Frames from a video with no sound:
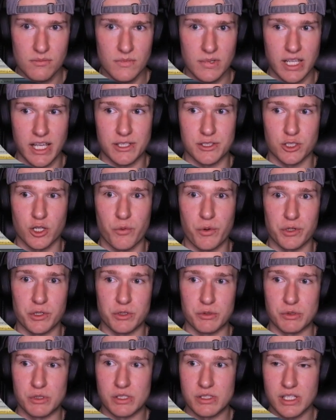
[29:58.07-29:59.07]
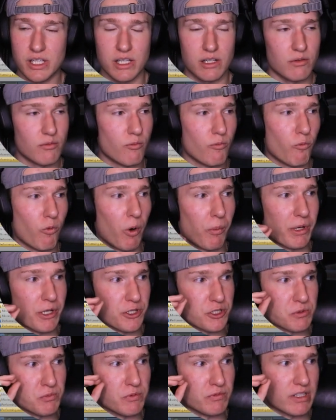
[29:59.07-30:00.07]
it's going to sit where we
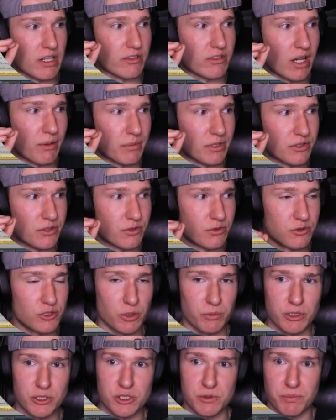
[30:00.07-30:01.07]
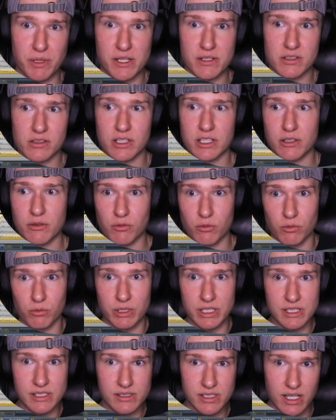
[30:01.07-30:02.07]
just moved that dummy to. So we just basically
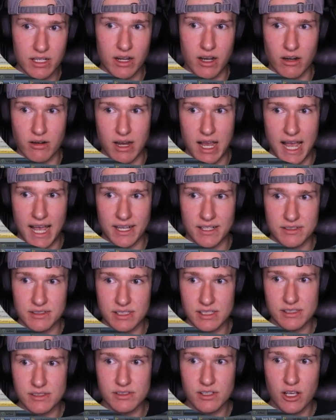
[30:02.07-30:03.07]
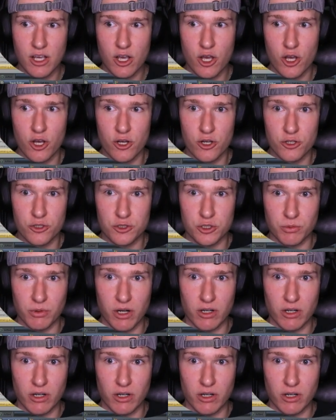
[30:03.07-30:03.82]
reset our axes to where our